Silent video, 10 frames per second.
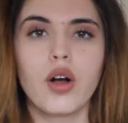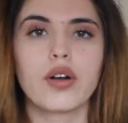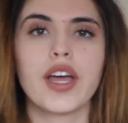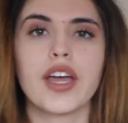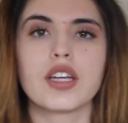
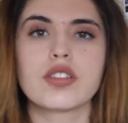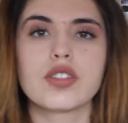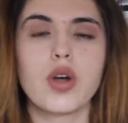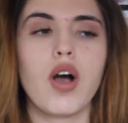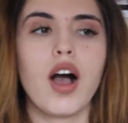Okay,
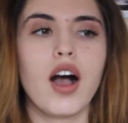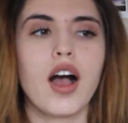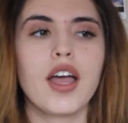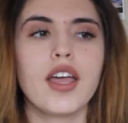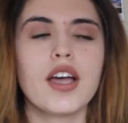so
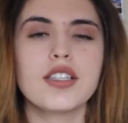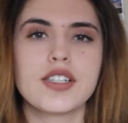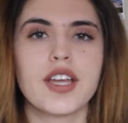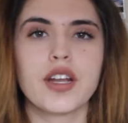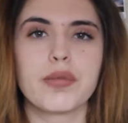I
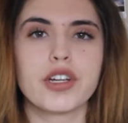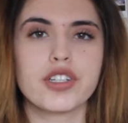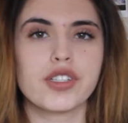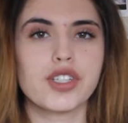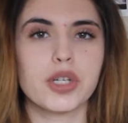had to take an
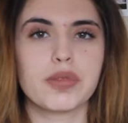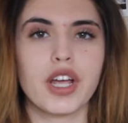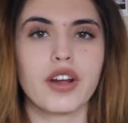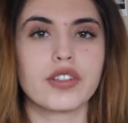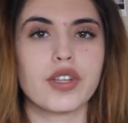emergency
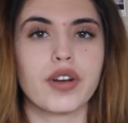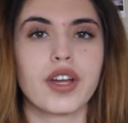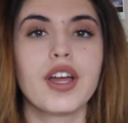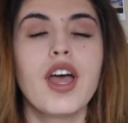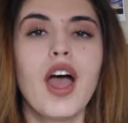trip to
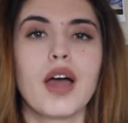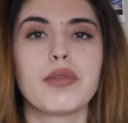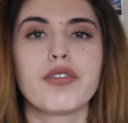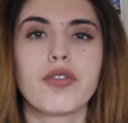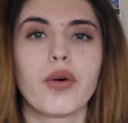Arizona,
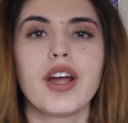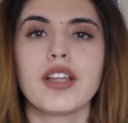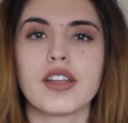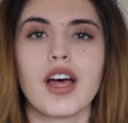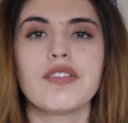and
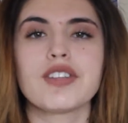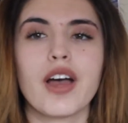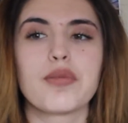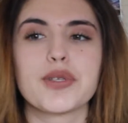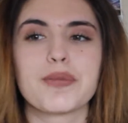before I
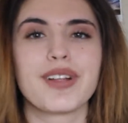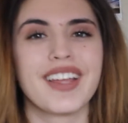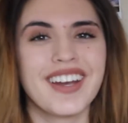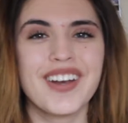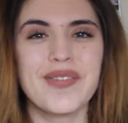left, I was
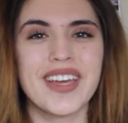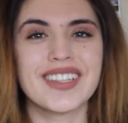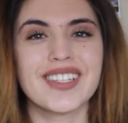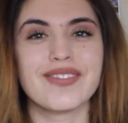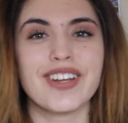planning to
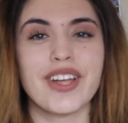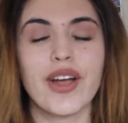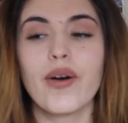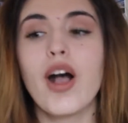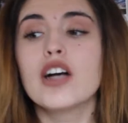make this
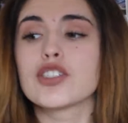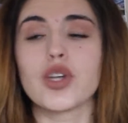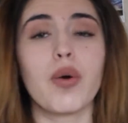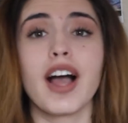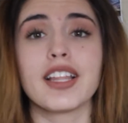video.
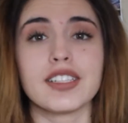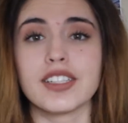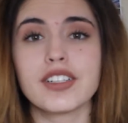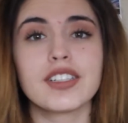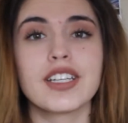So I
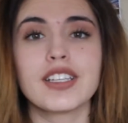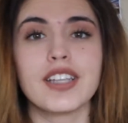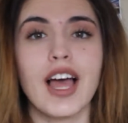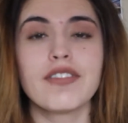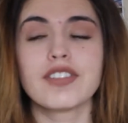
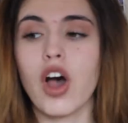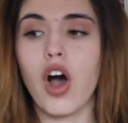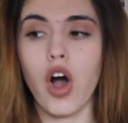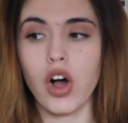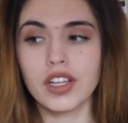literally left
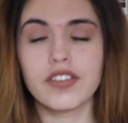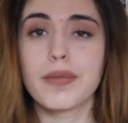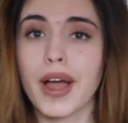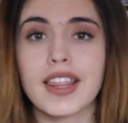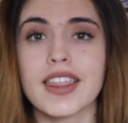all
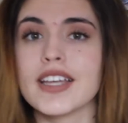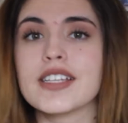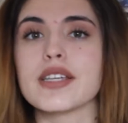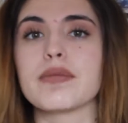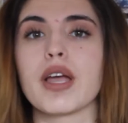of my
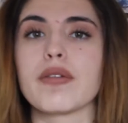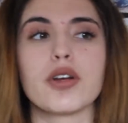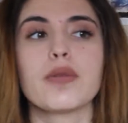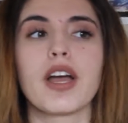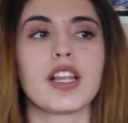things in my
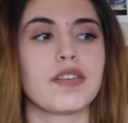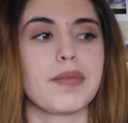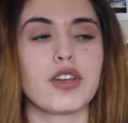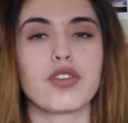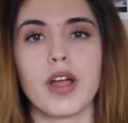room. I
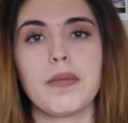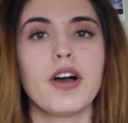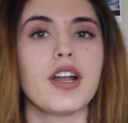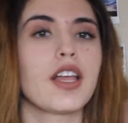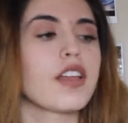left my
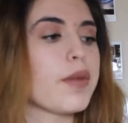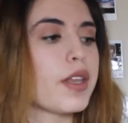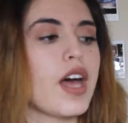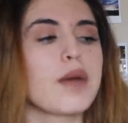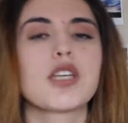tripod, I left
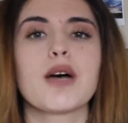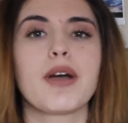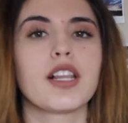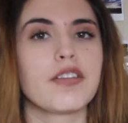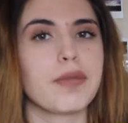my
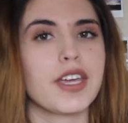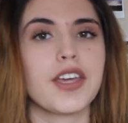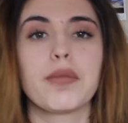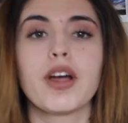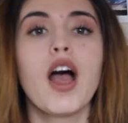laptop, I left my
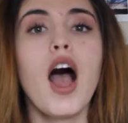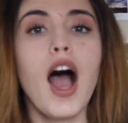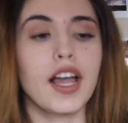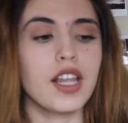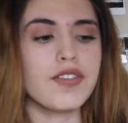camera,
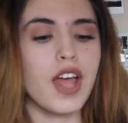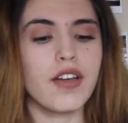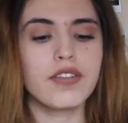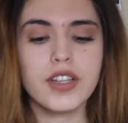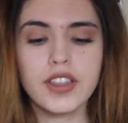I
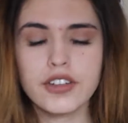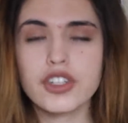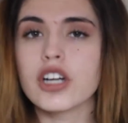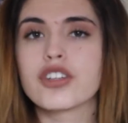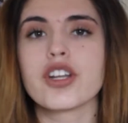left
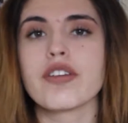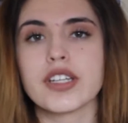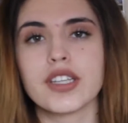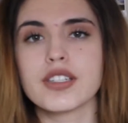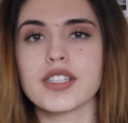everything charged and
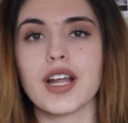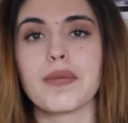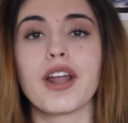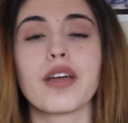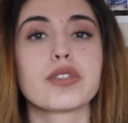everything set
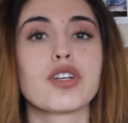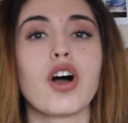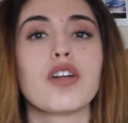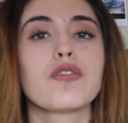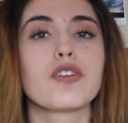up, and I was
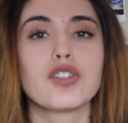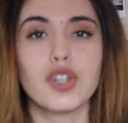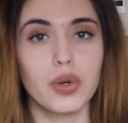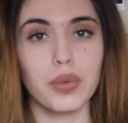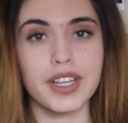gone for
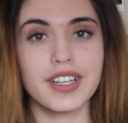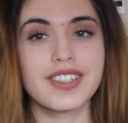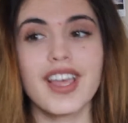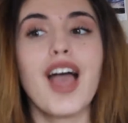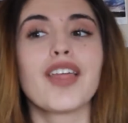2
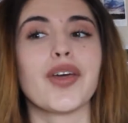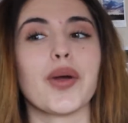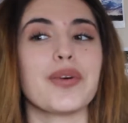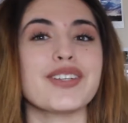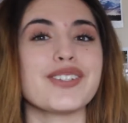weeks.
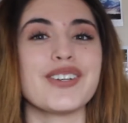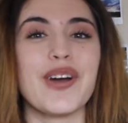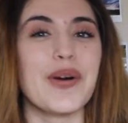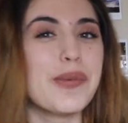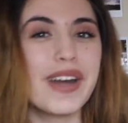There was
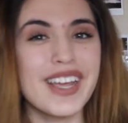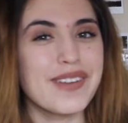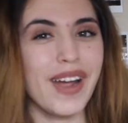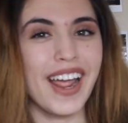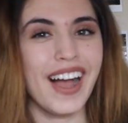
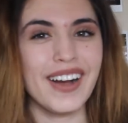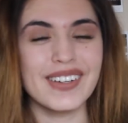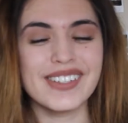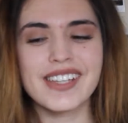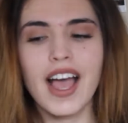nobody in my
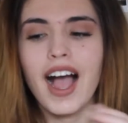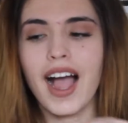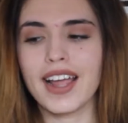house.